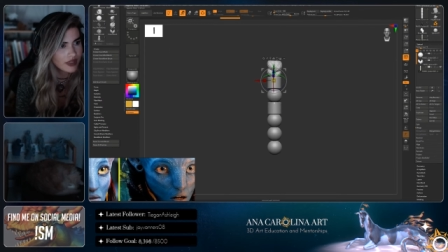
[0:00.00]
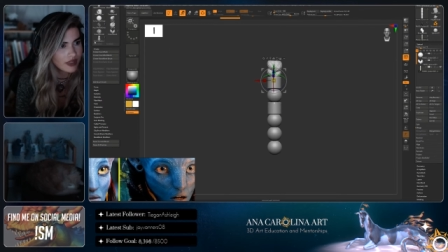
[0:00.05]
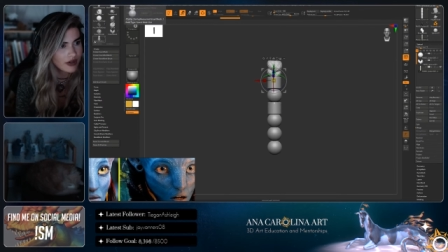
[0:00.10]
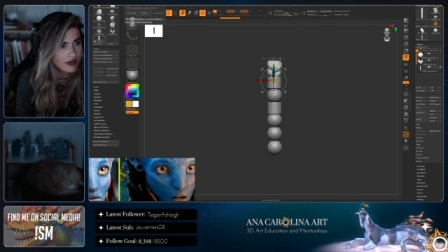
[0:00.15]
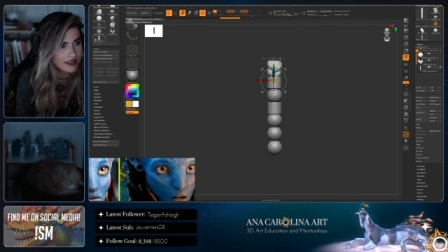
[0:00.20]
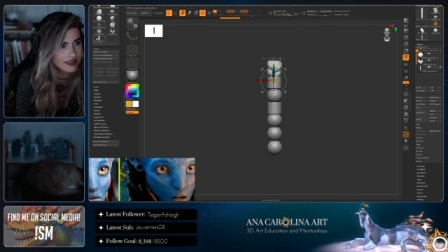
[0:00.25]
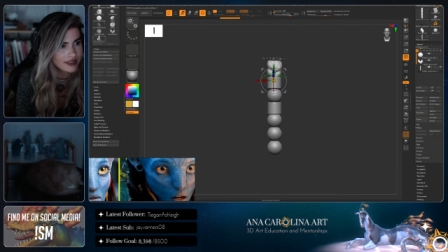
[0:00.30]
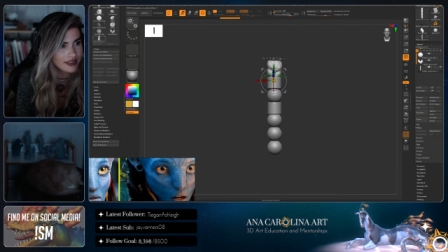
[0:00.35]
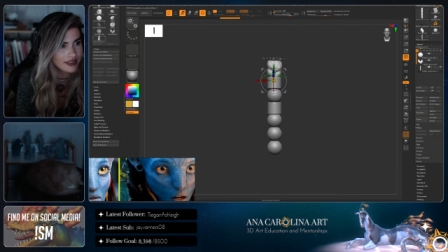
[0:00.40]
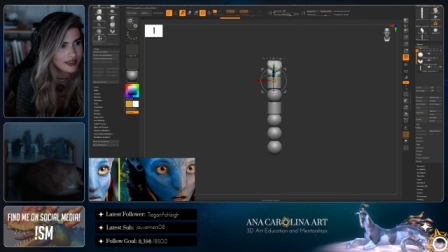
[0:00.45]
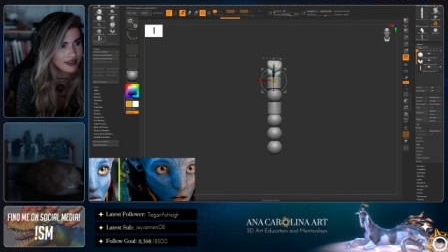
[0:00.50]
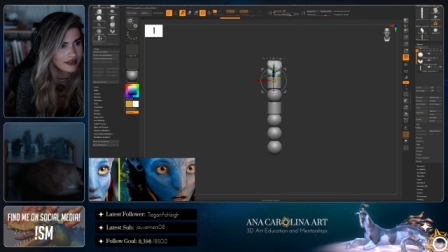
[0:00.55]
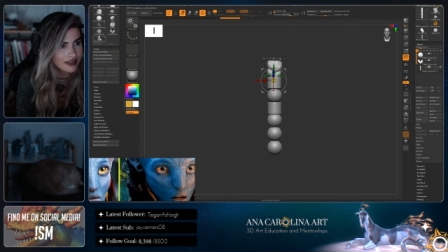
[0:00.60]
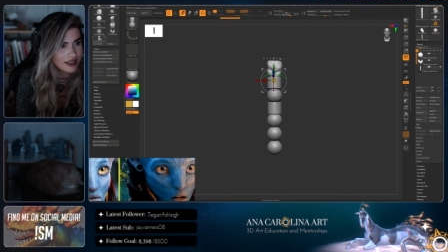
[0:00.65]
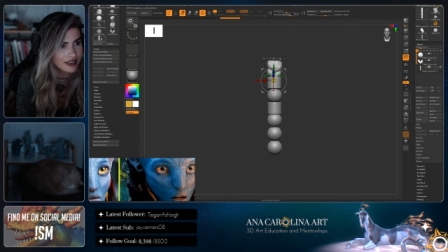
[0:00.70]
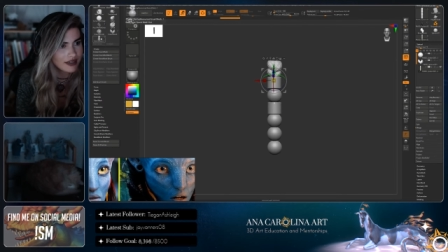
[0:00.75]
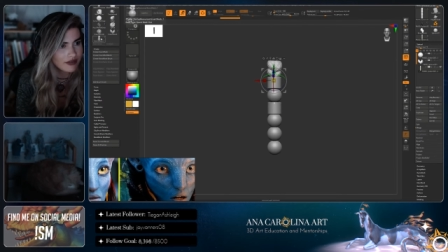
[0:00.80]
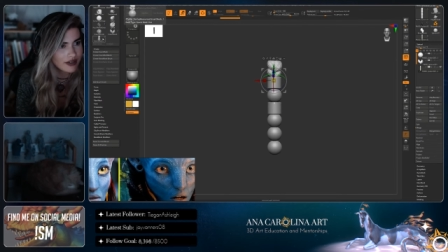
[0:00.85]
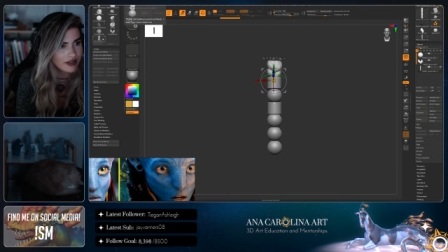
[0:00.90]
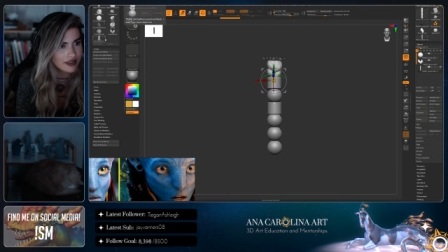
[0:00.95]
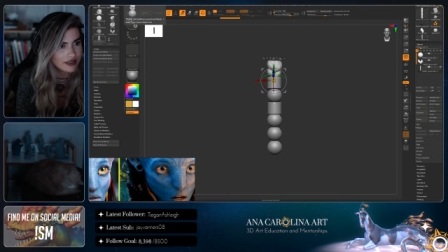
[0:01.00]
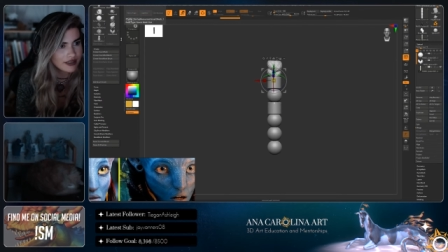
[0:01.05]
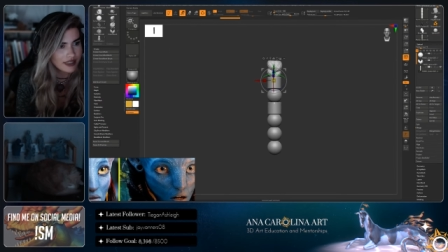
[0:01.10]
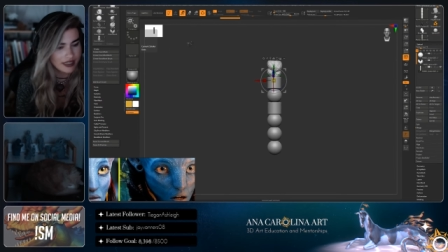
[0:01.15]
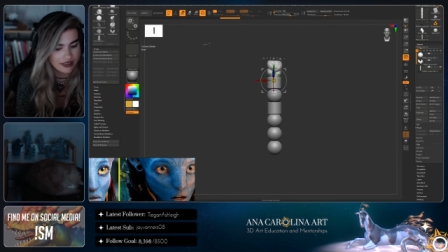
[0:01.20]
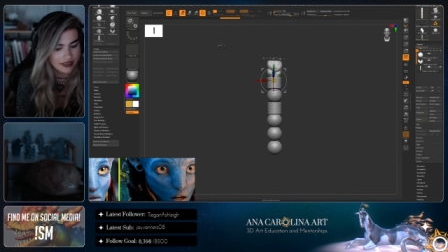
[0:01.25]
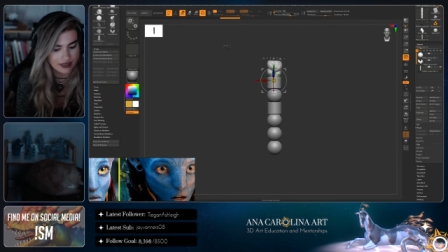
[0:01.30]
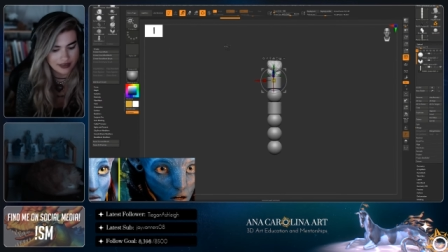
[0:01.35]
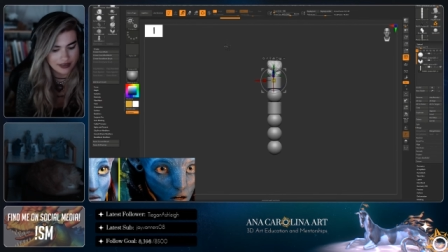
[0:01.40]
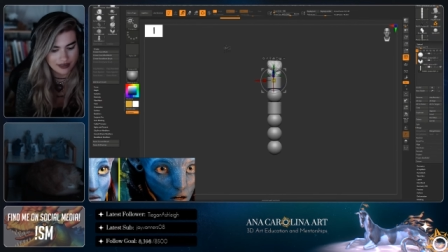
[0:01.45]
It always does that thing where it
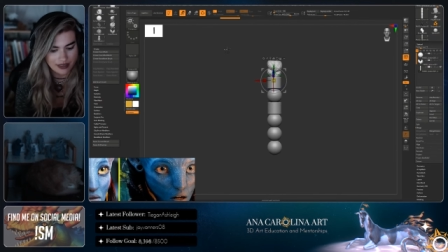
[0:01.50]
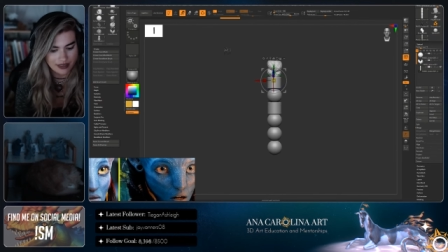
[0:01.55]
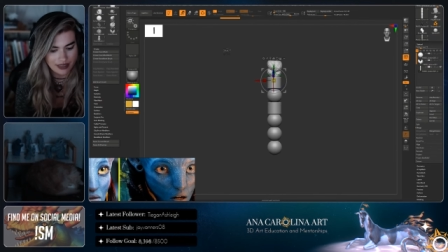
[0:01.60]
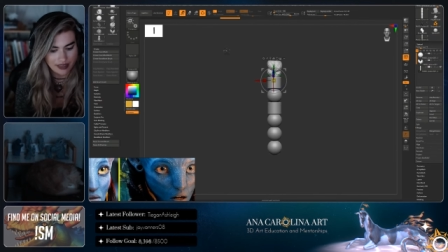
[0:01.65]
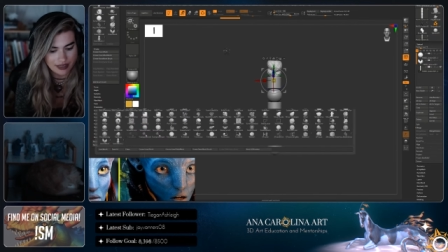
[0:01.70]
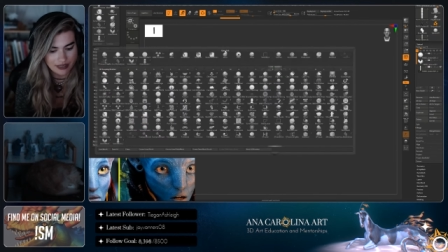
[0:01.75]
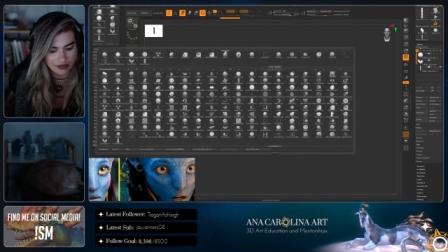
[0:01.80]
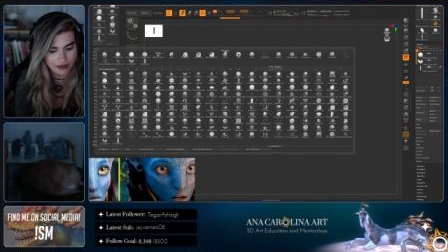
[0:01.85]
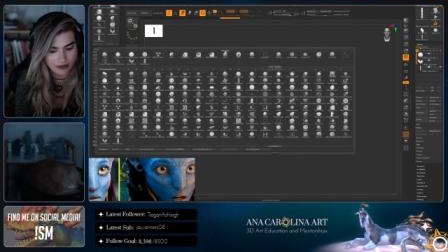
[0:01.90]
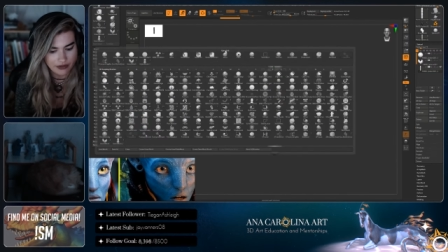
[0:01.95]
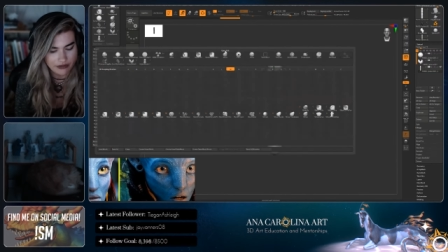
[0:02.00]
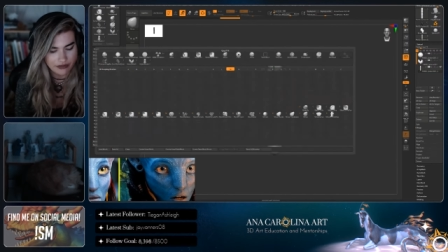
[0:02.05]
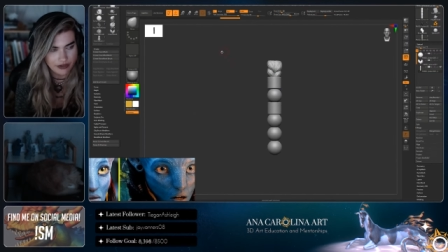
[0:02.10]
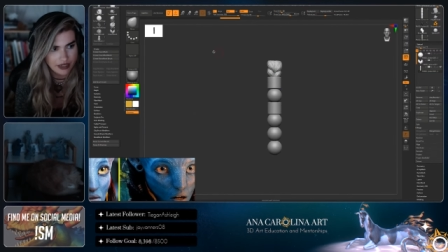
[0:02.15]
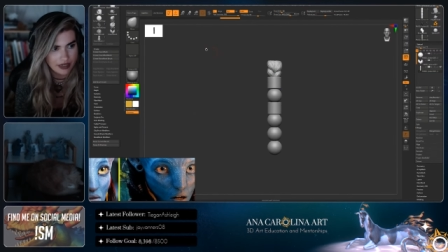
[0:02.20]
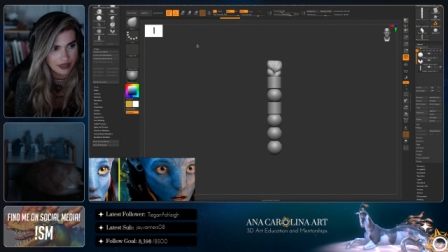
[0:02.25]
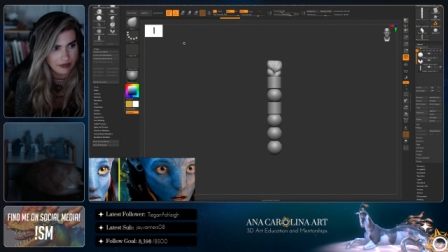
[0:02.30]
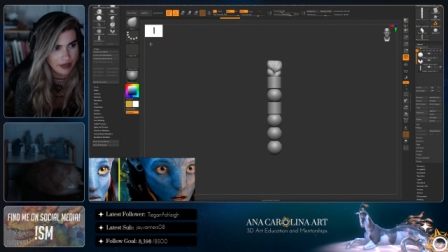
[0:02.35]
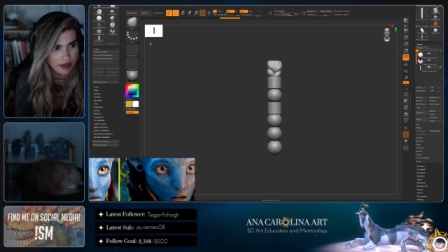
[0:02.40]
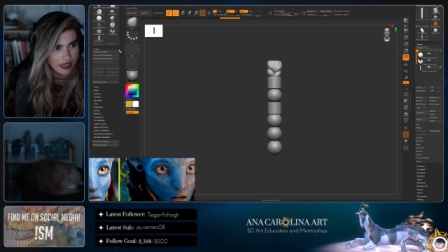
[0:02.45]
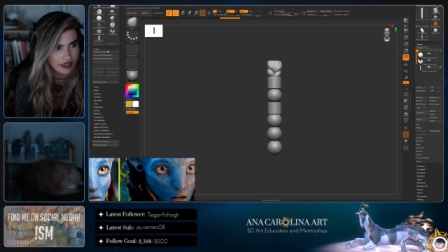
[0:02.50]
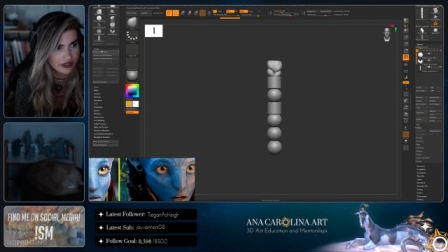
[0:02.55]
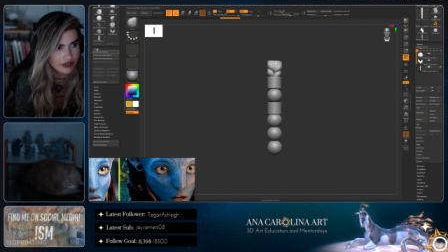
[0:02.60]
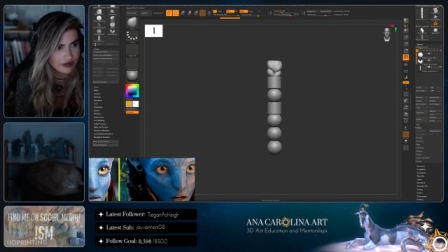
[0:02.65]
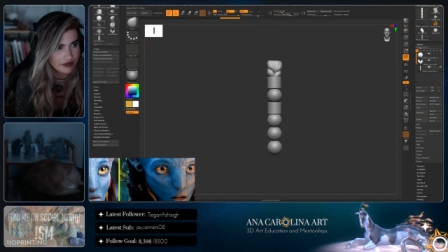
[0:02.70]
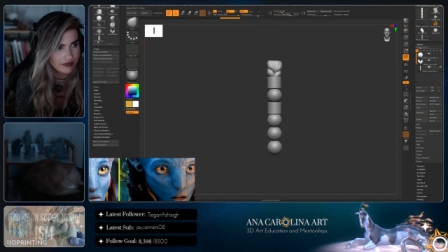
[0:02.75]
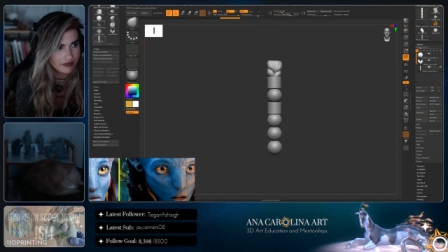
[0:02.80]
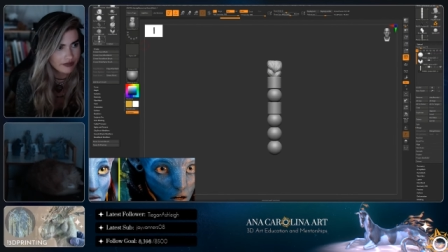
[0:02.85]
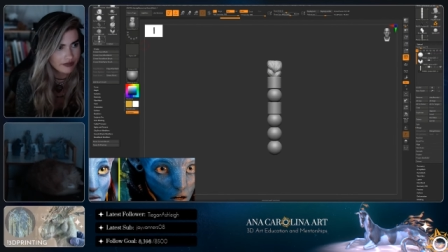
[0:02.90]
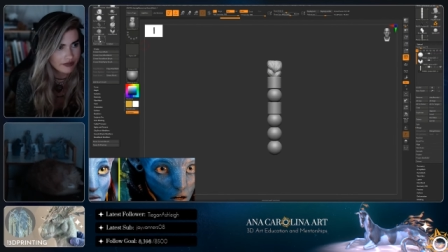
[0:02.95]
like doesn't select my freaking
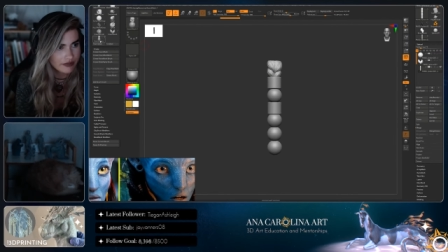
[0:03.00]
mesh.